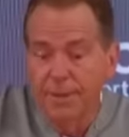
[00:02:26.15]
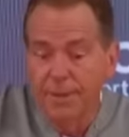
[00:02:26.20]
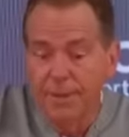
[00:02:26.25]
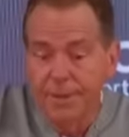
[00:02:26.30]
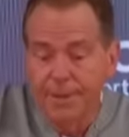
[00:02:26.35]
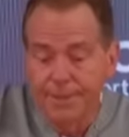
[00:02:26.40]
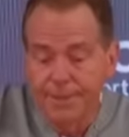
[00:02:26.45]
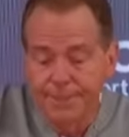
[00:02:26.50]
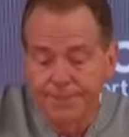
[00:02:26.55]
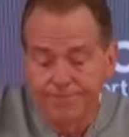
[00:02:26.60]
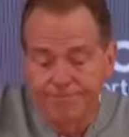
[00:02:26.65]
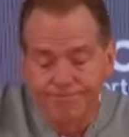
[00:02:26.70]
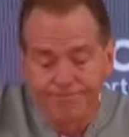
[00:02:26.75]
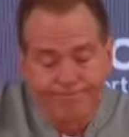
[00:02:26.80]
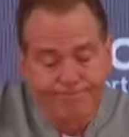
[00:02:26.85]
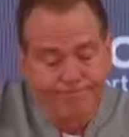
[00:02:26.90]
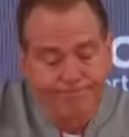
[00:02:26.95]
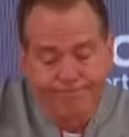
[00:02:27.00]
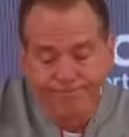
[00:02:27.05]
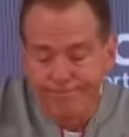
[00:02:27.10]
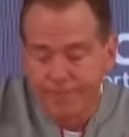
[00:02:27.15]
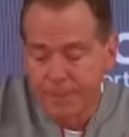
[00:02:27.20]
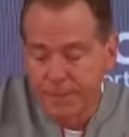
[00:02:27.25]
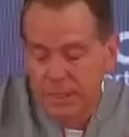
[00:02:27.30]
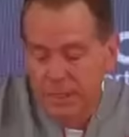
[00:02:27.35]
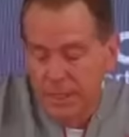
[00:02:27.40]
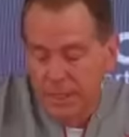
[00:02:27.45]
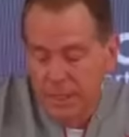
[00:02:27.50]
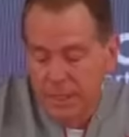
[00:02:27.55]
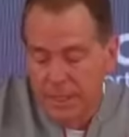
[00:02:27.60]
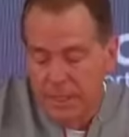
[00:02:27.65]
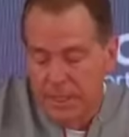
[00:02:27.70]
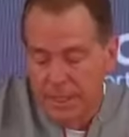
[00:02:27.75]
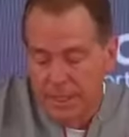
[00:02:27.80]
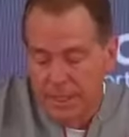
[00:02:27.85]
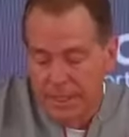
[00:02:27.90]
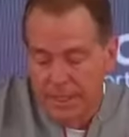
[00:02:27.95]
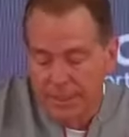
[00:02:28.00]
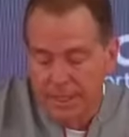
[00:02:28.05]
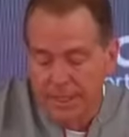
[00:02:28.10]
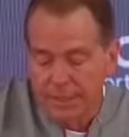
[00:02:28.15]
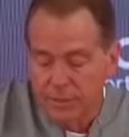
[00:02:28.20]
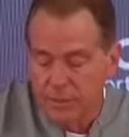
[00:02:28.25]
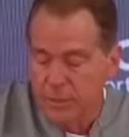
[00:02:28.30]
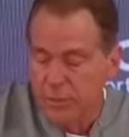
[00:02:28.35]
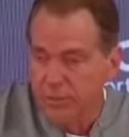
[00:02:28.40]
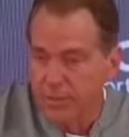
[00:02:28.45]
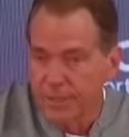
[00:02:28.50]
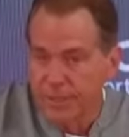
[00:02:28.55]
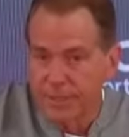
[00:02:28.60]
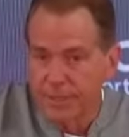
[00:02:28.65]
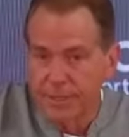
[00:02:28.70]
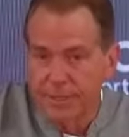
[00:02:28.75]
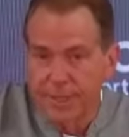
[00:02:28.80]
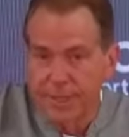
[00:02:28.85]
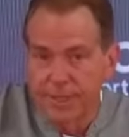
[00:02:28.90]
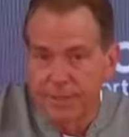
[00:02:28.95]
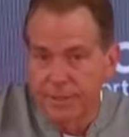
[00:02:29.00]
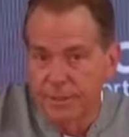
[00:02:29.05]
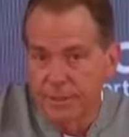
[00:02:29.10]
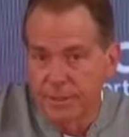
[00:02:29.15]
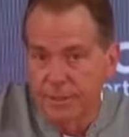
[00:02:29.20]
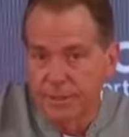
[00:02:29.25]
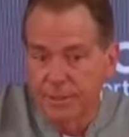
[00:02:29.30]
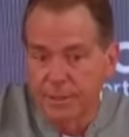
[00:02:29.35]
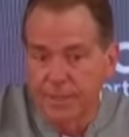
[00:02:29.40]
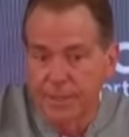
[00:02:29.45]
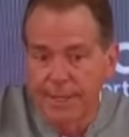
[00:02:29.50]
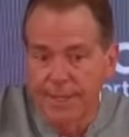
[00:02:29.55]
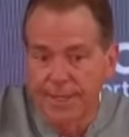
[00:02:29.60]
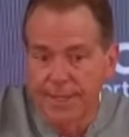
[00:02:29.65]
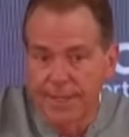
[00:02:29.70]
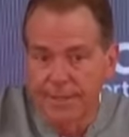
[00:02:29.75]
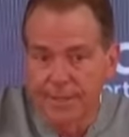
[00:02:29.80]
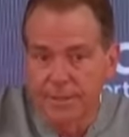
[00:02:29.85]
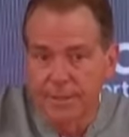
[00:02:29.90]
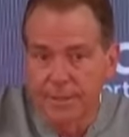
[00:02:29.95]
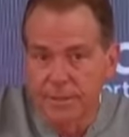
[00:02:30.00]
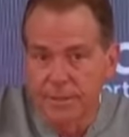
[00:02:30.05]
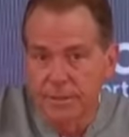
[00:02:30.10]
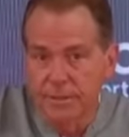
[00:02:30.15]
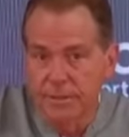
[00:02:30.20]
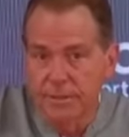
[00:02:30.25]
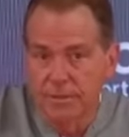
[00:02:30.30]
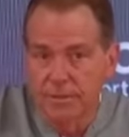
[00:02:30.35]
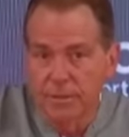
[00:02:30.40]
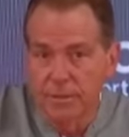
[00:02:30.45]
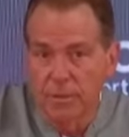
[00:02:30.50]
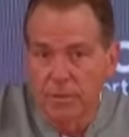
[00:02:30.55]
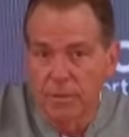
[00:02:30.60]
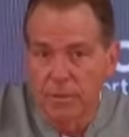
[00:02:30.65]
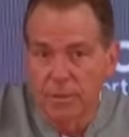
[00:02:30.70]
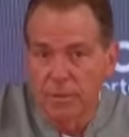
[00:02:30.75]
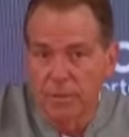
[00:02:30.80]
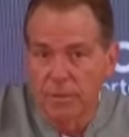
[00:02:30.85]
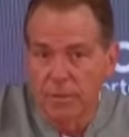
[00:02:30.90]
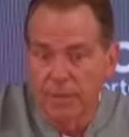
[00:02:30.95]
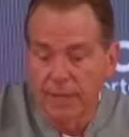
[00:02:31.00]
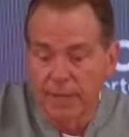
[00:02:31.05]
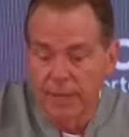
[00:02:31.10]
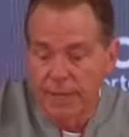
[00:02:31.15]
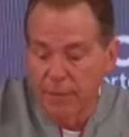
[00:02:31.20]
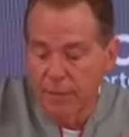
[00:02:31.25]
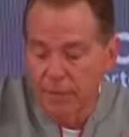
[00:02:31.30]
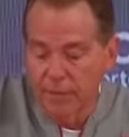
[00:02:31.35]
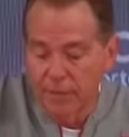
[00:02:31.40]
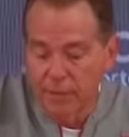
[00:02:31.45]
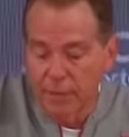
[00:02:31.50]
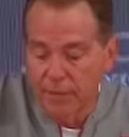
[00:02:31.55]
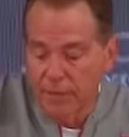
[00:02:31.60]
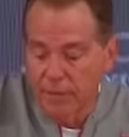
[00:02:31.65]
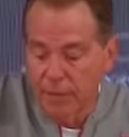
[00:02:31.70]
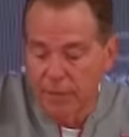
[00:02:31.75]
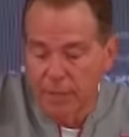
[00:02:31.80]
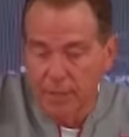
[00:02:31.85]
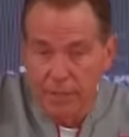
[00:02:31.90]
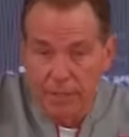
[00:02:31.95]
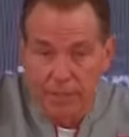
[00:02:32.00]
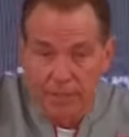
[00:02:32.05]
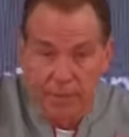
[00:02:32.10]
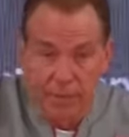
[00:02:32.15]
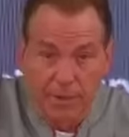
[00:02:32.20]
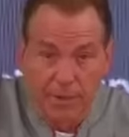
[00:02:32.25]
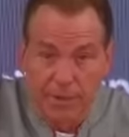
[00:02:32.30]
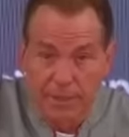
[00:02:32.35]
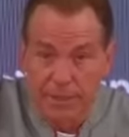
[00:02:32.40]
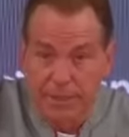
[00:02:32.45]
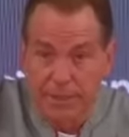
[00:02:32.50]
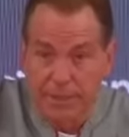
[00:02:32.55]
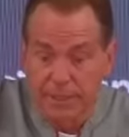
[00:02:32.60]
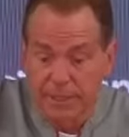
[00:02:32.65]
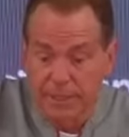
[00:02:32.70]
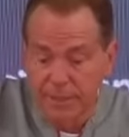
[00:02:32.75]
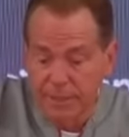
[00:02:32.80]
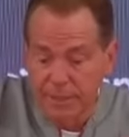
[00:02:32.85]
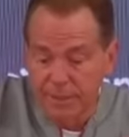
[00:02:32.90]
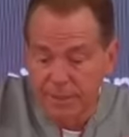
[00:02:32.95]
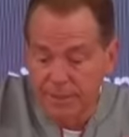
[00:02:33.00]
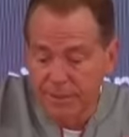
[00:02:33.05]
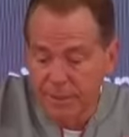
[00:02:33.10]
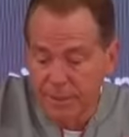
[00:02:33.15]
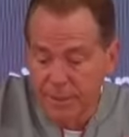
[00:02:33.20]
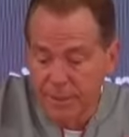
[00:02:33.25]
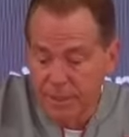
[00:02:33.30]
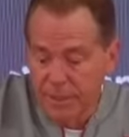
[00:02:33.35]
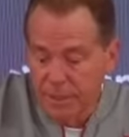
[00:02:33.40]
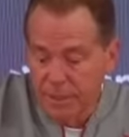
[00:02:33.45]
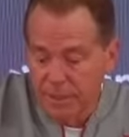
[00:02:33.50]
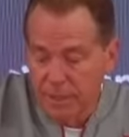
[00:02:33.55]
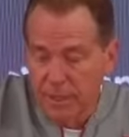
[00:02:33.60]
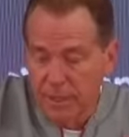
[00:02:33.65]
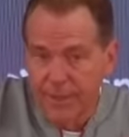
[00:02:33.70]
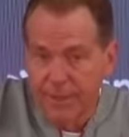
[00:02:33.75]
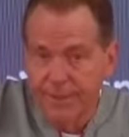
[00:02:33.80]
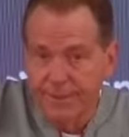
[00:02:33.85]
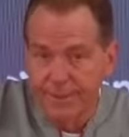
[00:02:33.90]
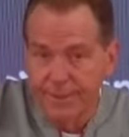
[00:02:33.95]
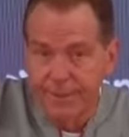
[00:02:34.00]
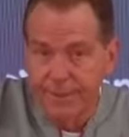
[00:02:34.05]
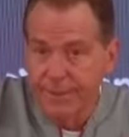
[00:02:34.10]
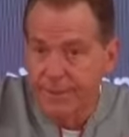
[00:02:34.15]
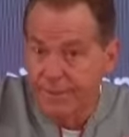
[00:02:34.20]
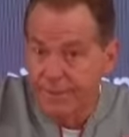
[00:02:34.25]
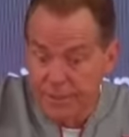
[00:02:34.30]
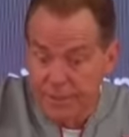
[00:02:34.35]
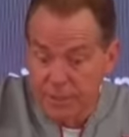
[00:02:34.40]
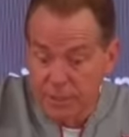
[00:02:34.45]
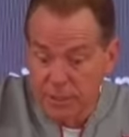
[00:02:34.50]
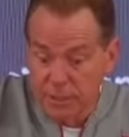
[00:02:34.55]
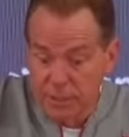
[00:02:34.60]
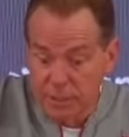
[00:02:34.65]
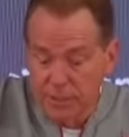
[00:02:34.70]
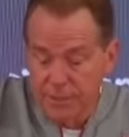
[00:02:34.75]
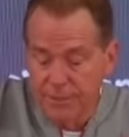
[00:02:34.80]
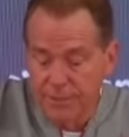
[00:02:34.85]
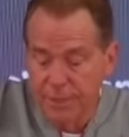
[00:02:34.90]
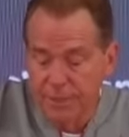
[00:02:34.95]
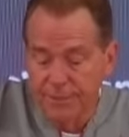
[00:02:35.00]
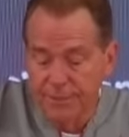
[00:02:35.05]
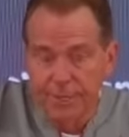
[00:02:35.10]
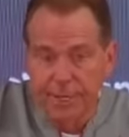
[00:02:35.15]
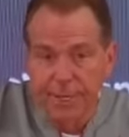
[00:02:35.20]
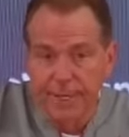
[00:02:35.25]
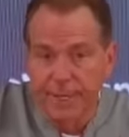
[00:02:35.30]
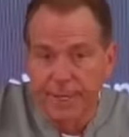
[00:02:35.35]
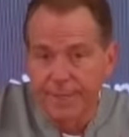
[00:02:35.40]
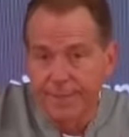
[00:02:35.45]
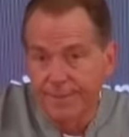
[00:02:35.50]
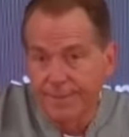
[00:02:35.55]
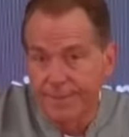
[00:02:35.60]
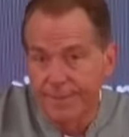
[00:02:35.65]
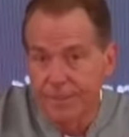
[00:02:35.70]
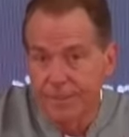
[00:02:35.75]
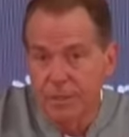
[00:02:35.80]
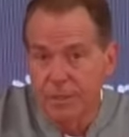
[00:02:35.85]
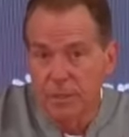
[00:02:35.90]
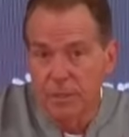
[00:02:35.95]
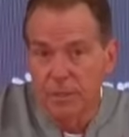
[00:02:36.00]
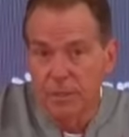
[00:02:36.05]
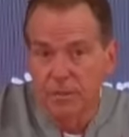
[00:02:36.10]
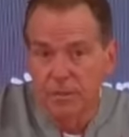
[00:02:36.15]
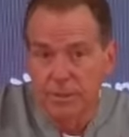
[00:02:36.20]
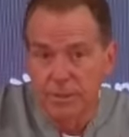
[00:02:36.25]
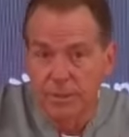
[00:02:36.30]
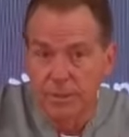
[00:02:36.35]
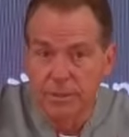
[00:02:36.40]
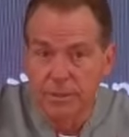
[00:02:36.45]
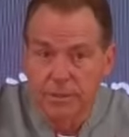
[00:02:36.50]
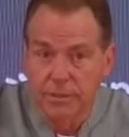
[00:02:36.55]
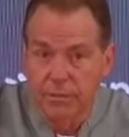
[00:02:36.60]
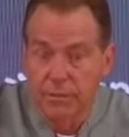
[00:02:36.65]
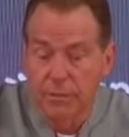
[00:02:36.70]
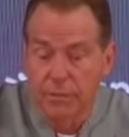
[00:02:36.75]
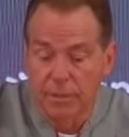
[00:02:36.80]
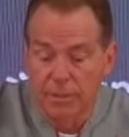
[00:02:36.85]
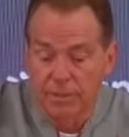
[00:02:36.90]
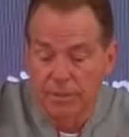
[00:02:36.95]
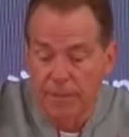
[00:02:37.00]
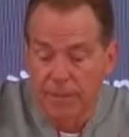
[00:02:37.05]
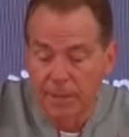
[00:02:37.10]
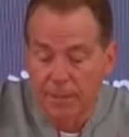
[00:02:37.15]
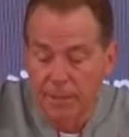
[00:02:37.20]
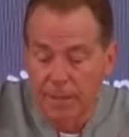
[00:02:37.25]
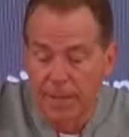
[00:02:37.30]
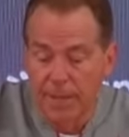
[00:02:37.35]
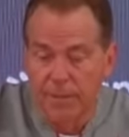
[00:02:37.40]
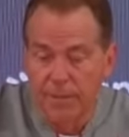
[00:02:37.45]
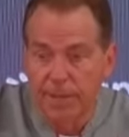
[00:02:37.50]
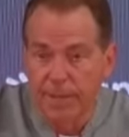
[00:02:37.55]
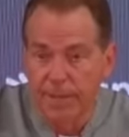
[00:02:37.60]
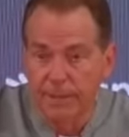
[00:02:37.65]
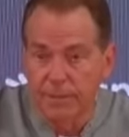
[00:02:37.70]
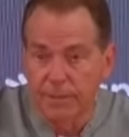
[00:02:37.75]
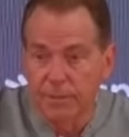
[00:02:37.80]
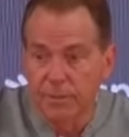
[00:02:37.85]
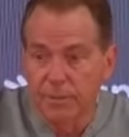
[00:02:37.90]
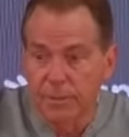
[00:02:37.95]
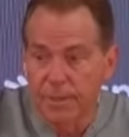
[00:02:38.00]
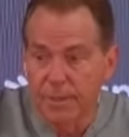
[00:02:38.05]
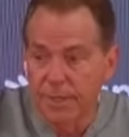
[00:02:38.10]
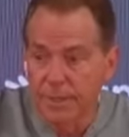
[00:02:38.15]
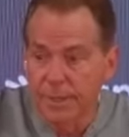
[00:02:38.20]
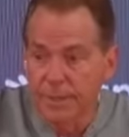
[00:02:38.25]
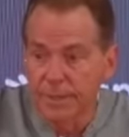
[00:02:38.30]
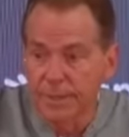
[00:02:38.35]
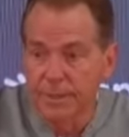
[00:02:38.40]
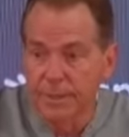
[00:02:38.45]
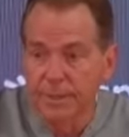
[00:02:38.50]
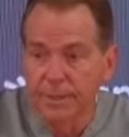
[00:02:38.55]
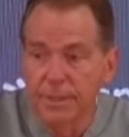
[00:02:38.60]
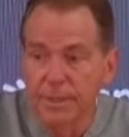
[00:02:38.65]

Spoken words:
And that's going to be the challenge. And this guy is, you know, a really good tackler, very productive, very instinctive, good athlete, physical, tough guy. So he's one of the better linebackers we played against.